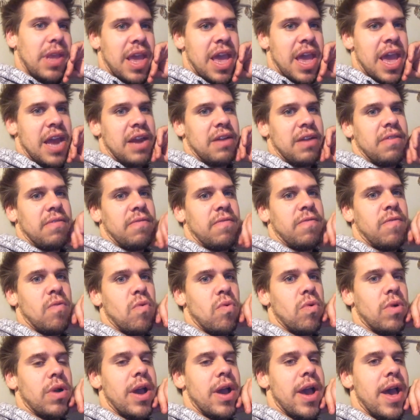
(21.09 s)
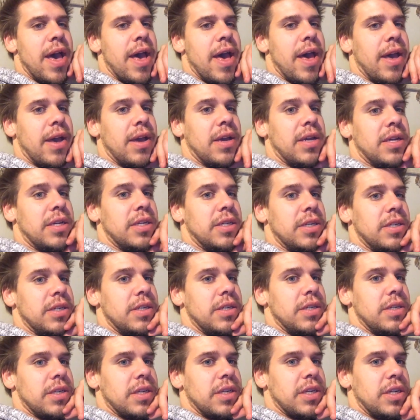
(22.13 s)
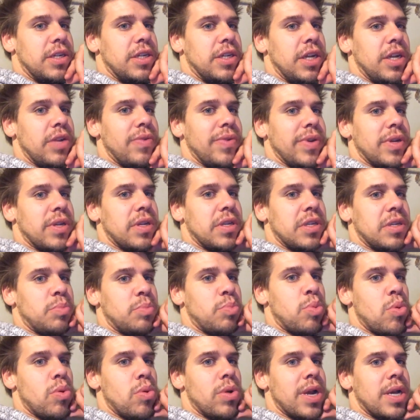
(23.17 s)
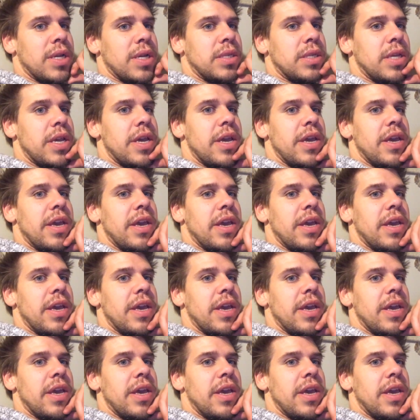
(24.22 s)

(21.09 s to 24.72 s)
and for continuing to support us,